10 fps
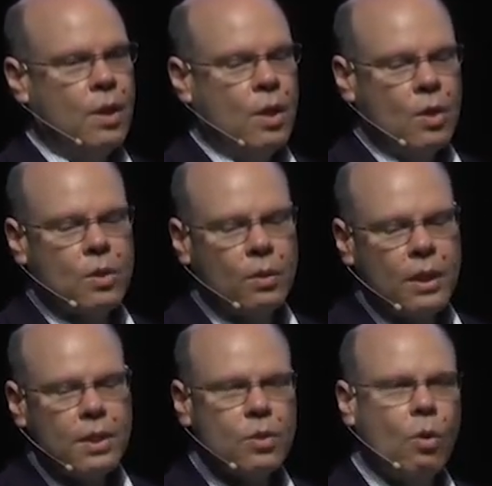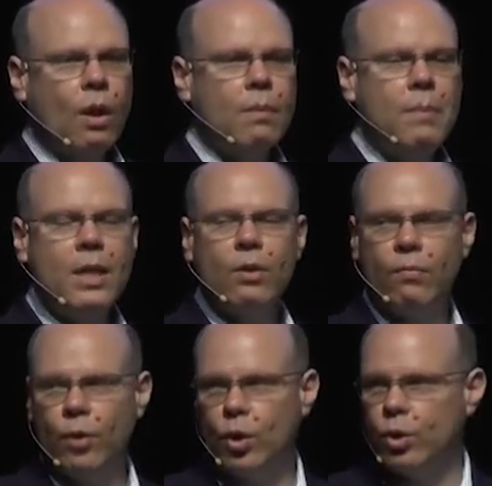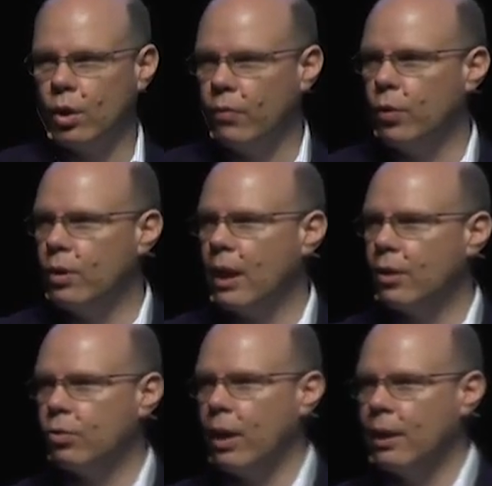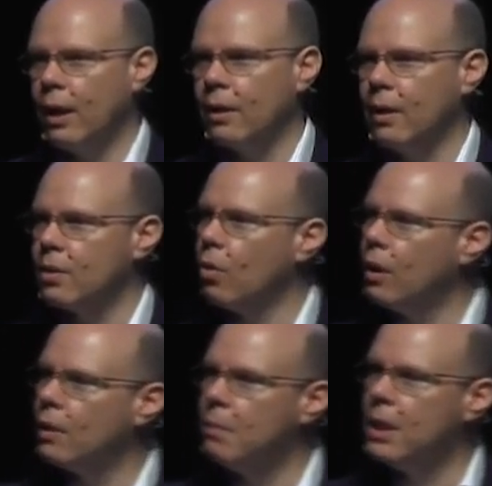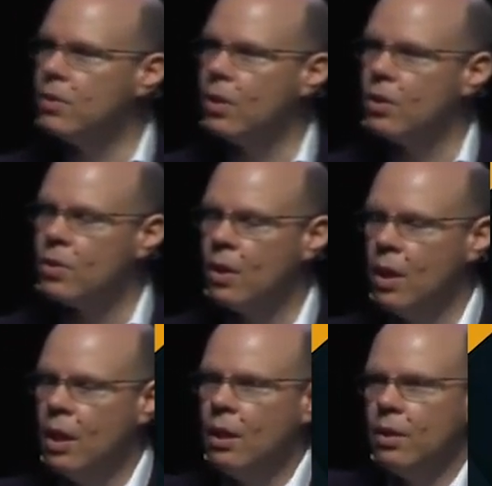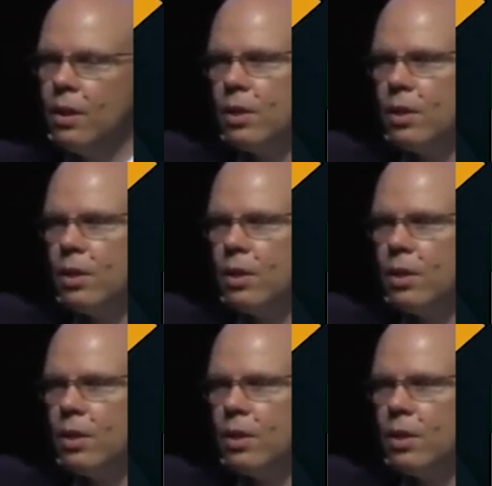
So this is called mean reversion if you take a trade like this. All it means is this